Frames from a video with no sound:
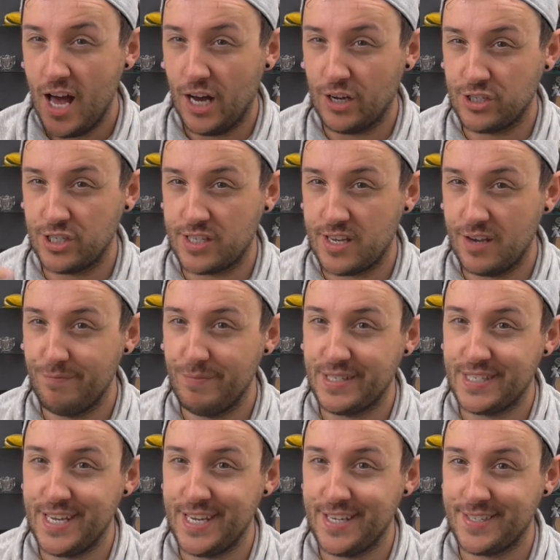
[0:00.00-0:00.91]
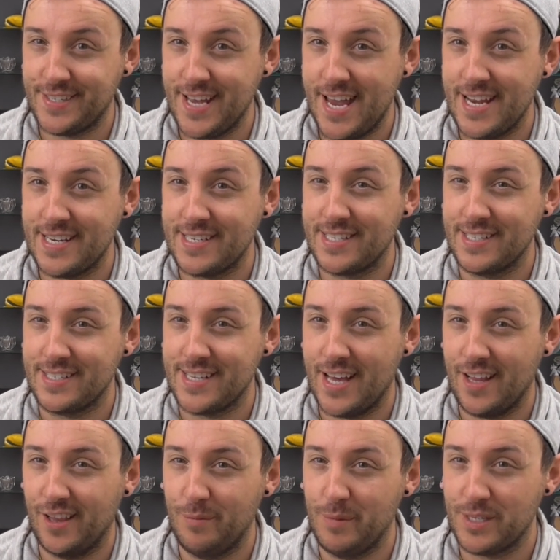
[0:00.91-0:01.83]
I'll just give him a taste test and
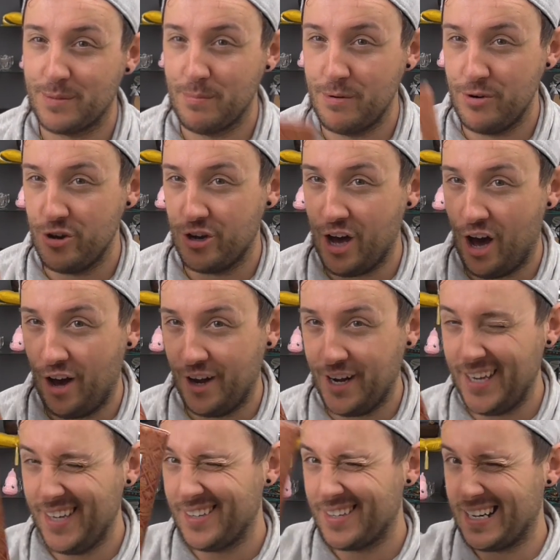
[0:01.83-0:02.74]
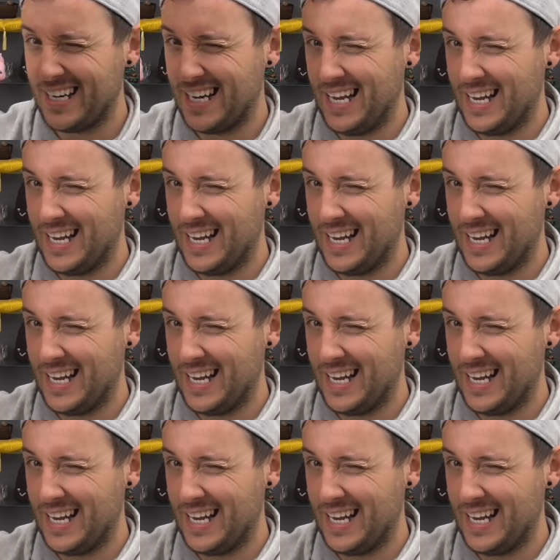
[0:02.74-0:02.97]
tell him it's Manuka honey.